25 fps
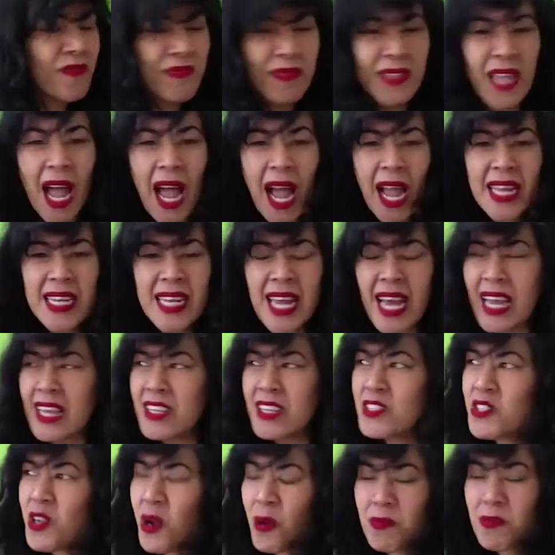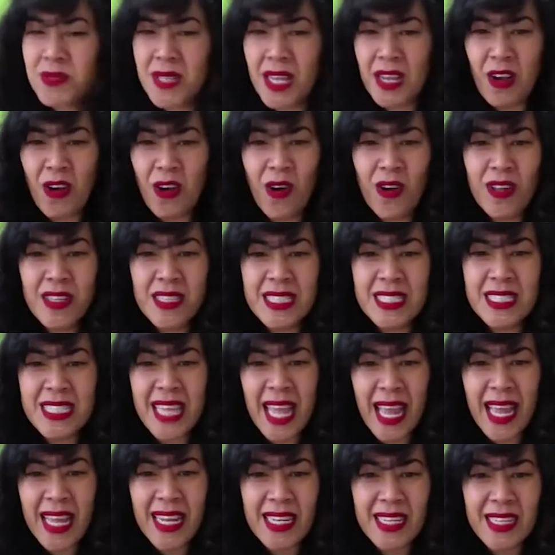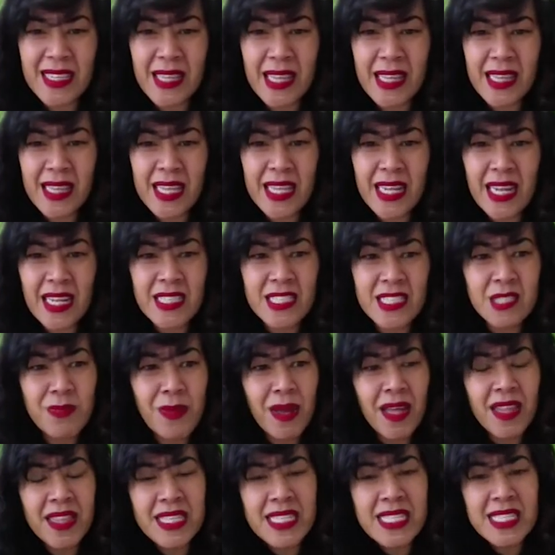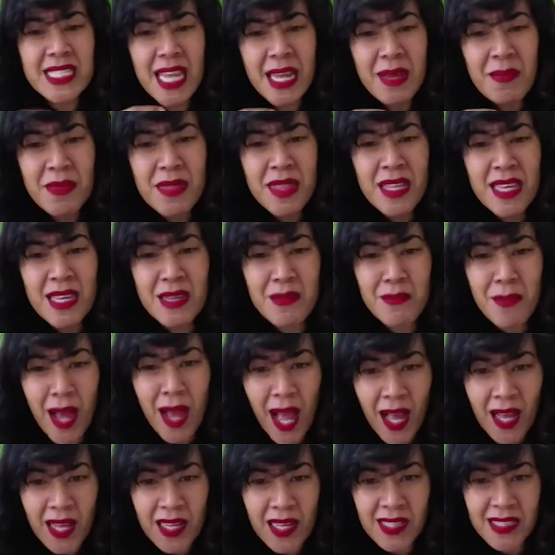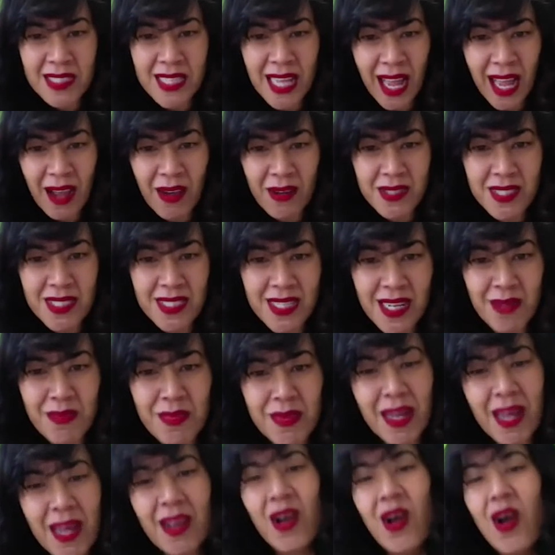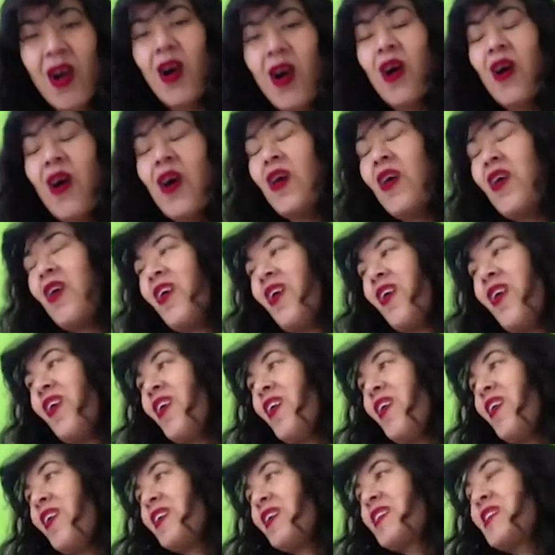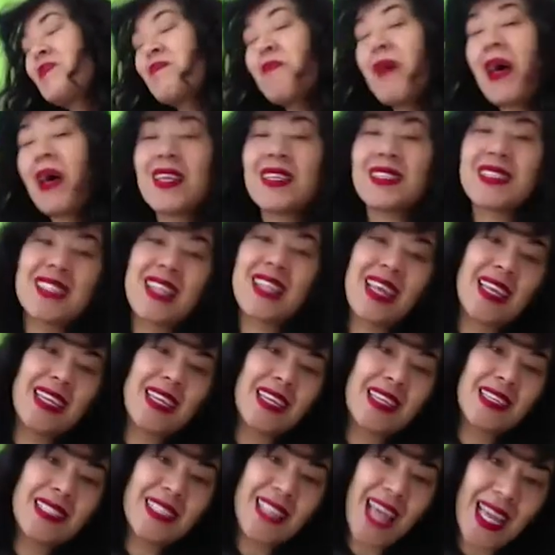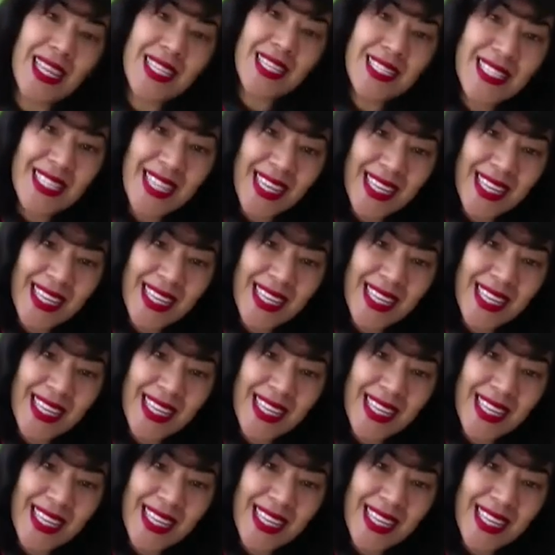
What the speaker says: shops. I can't stand it. And then I'll smell the same thing in my uncle's house, and I'll be like, oh, it smells like sunset.